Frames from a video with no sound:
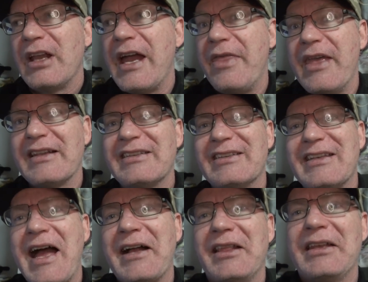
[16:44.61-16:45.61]
And that's
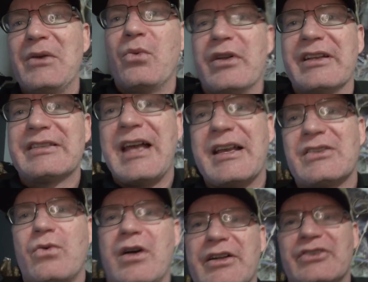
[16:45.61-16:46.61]
exactly what a
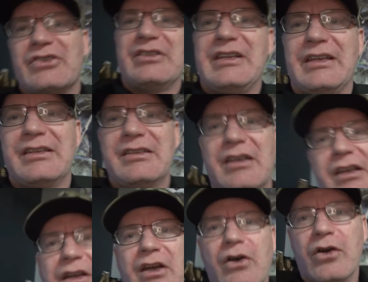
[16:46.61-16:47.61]
Sasquatch did
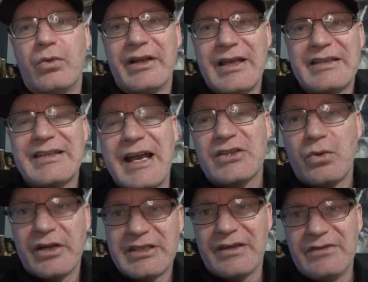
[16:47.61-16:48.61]
or what
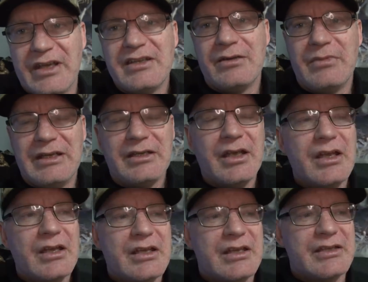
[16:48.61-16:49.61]
Sasquatch have done to me
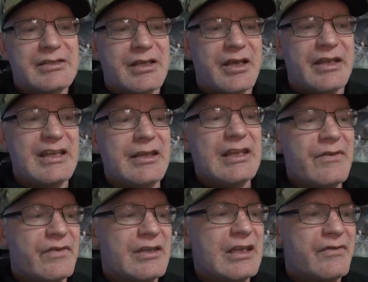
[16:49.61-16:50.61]
is uh, e
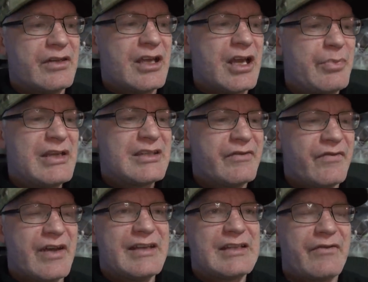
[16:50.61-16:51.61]
even even a, piece of
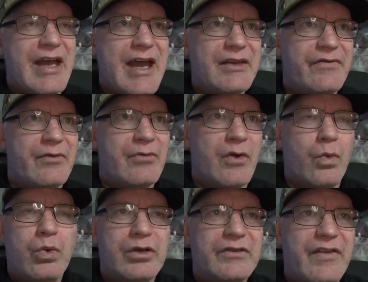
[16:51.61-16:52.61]
advice I've had from a
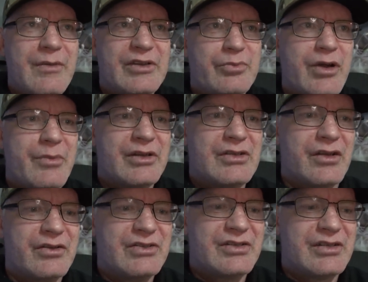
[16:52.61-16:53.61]
world famous
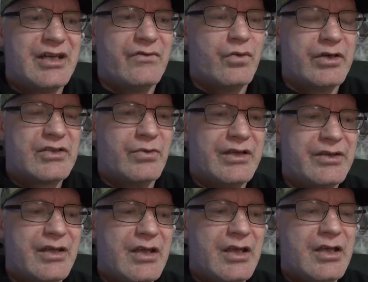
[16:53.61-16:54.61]
primatologist that I've worked with.